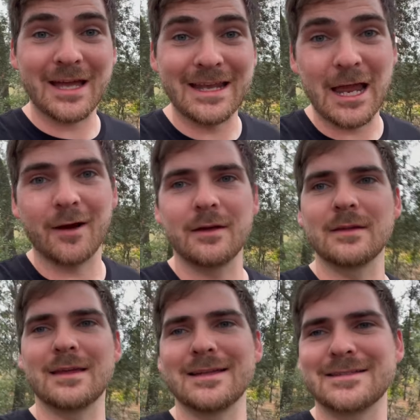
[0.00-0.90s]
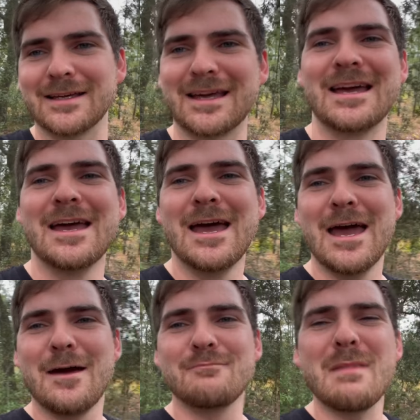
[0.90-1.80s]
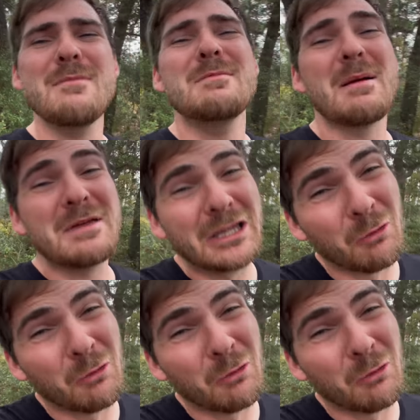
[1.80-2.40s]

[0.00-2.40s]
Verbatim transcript: an area that uh, maybe might be a little